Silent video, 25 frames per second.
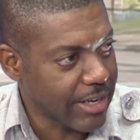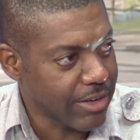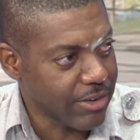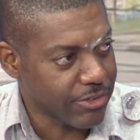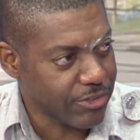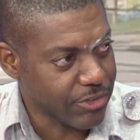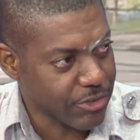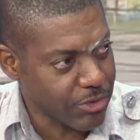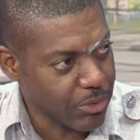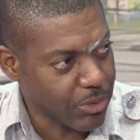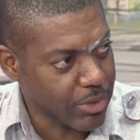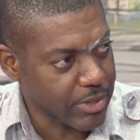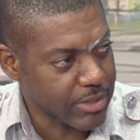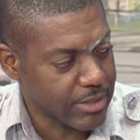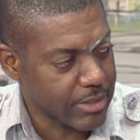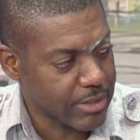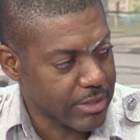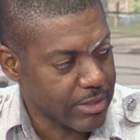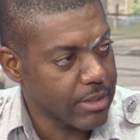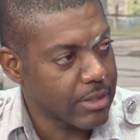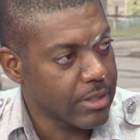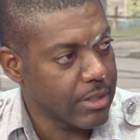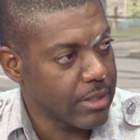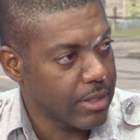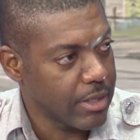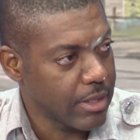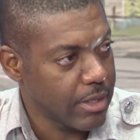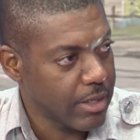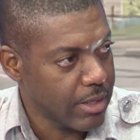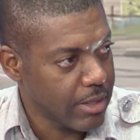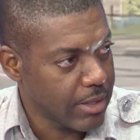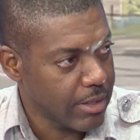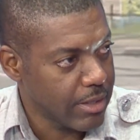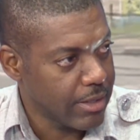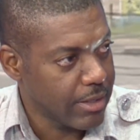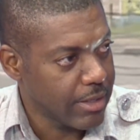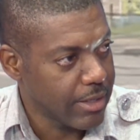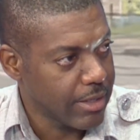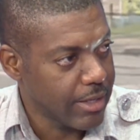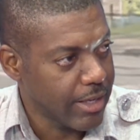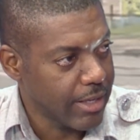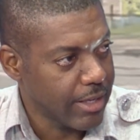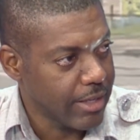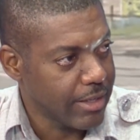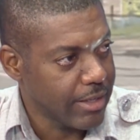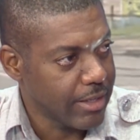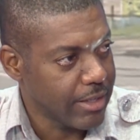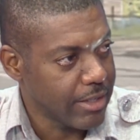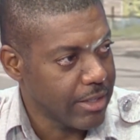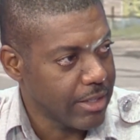And of course,
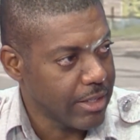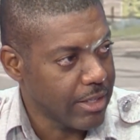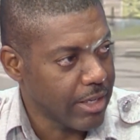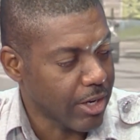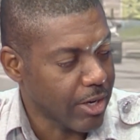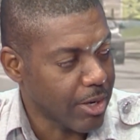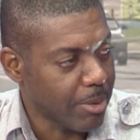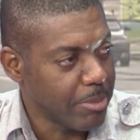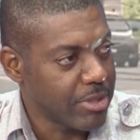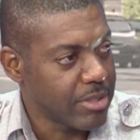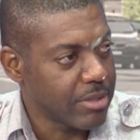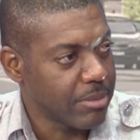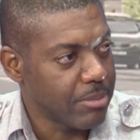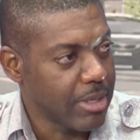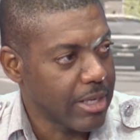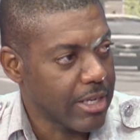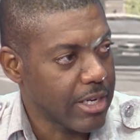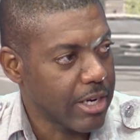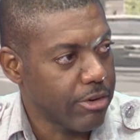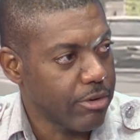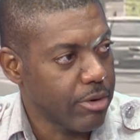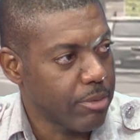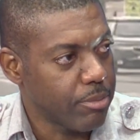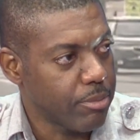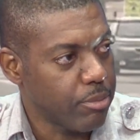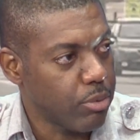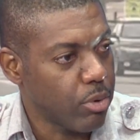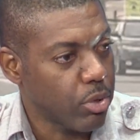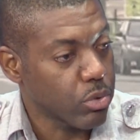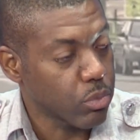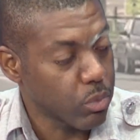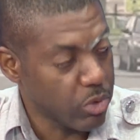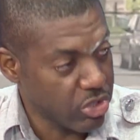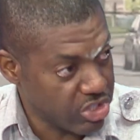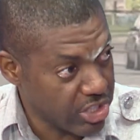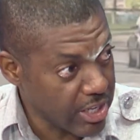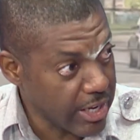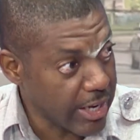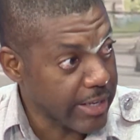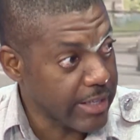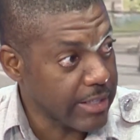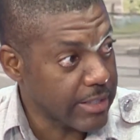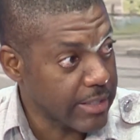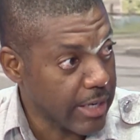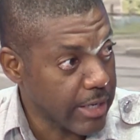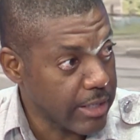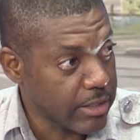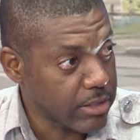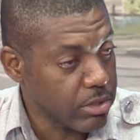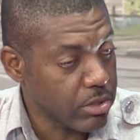they're coming to make a report, which they are
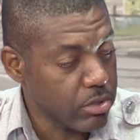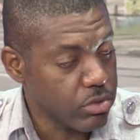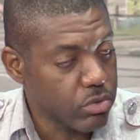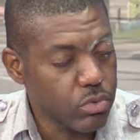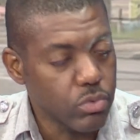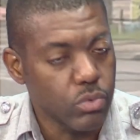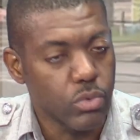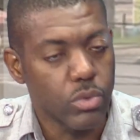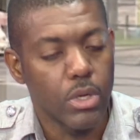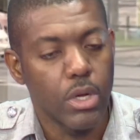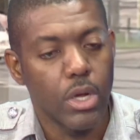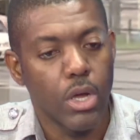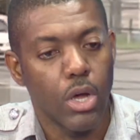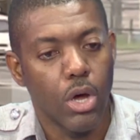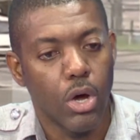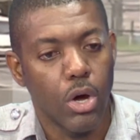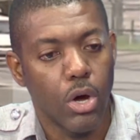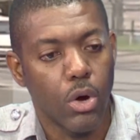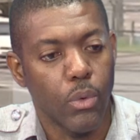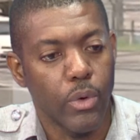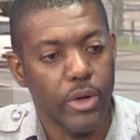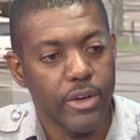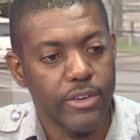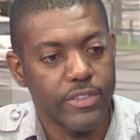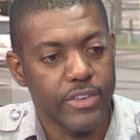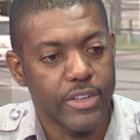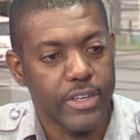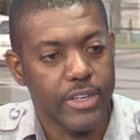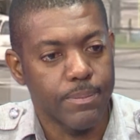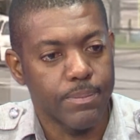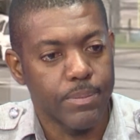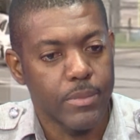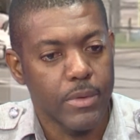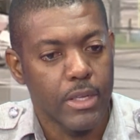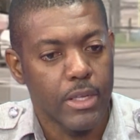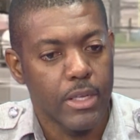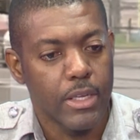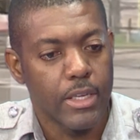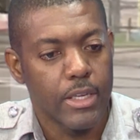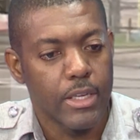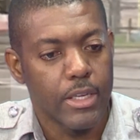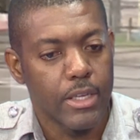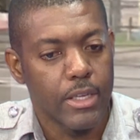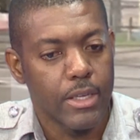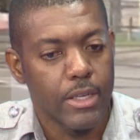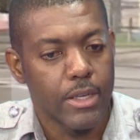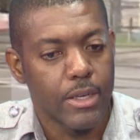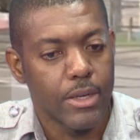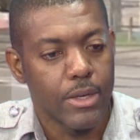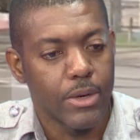entitled to. However,
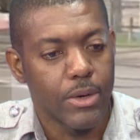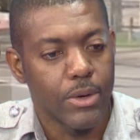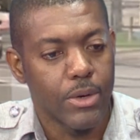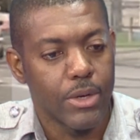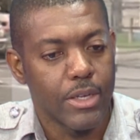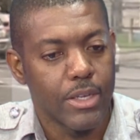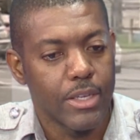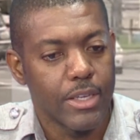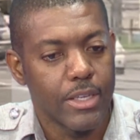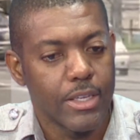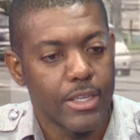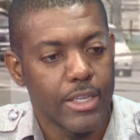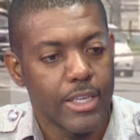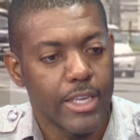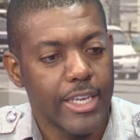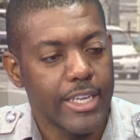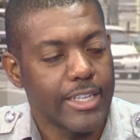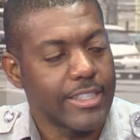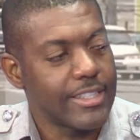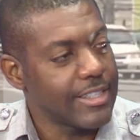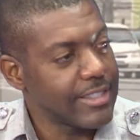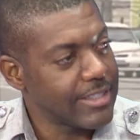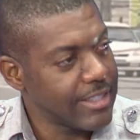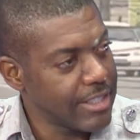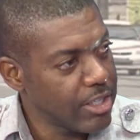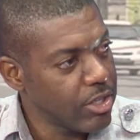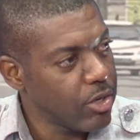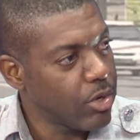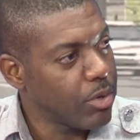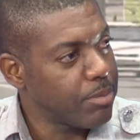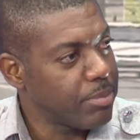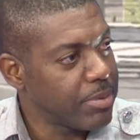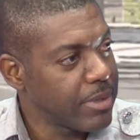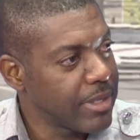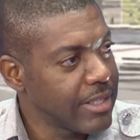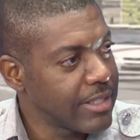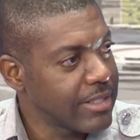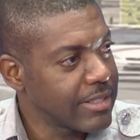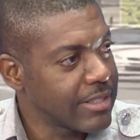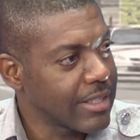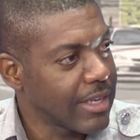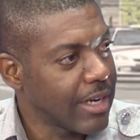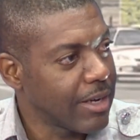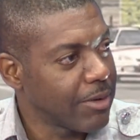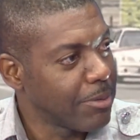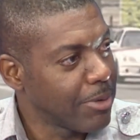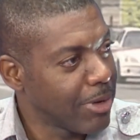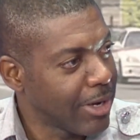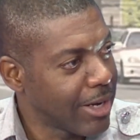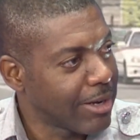it is in your place,
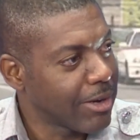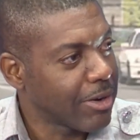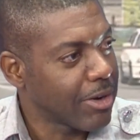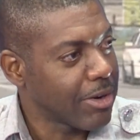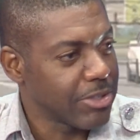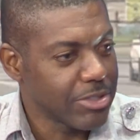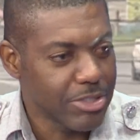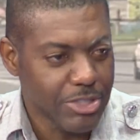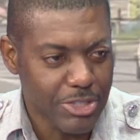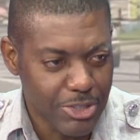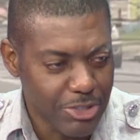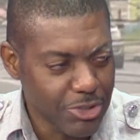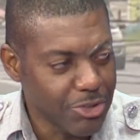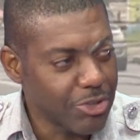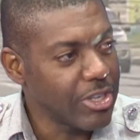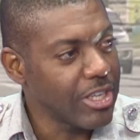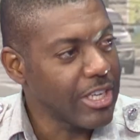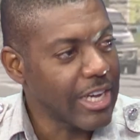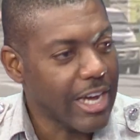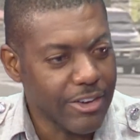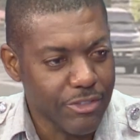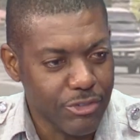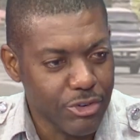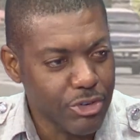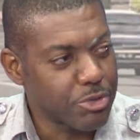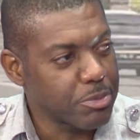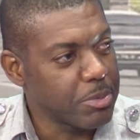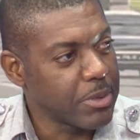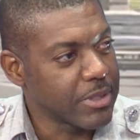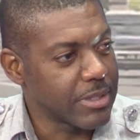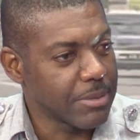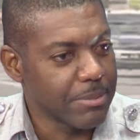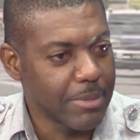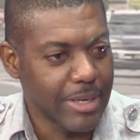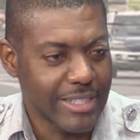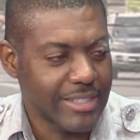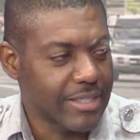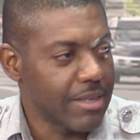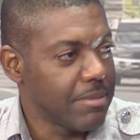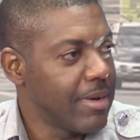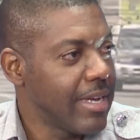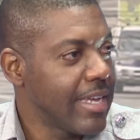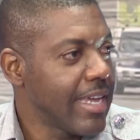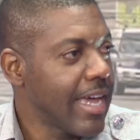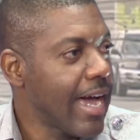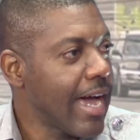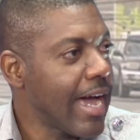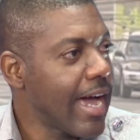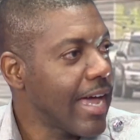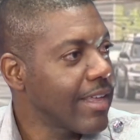because you know the average person, but it's in my
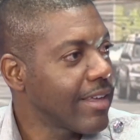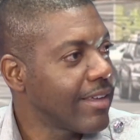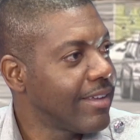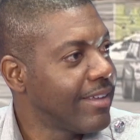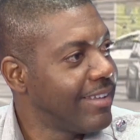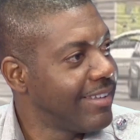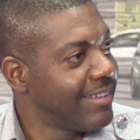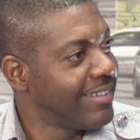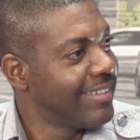yard.